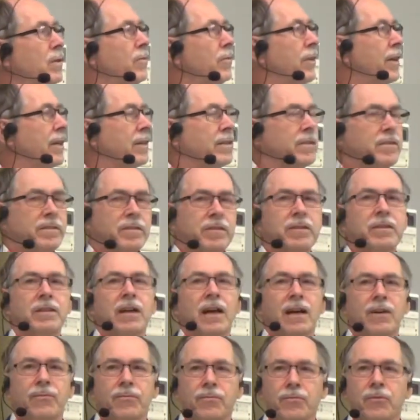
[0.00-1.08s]
invariant theory,
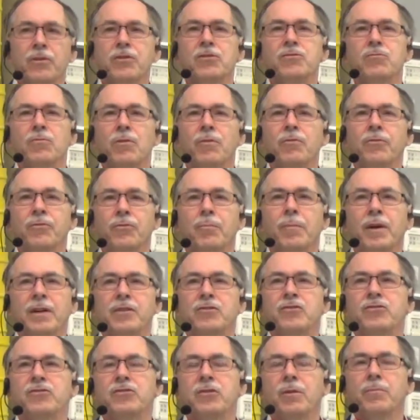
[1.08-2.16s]
I first want to
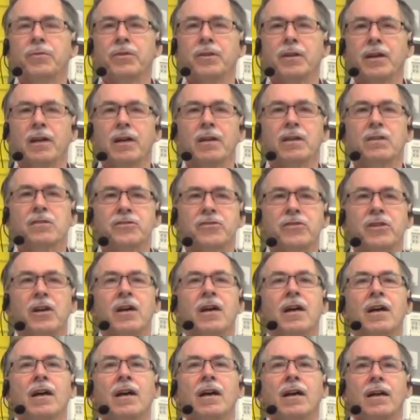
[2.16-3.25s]
mention something else.
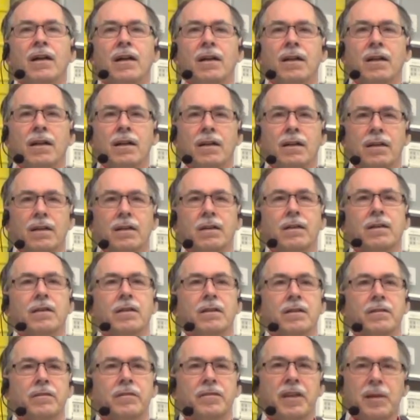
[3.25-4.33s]

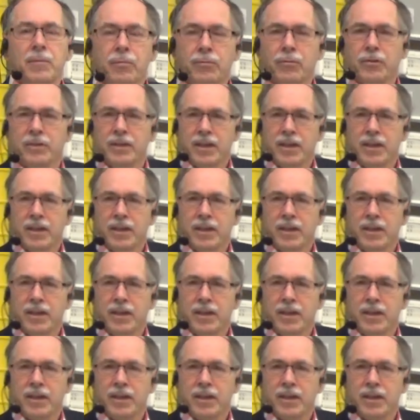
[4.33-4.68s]
The day before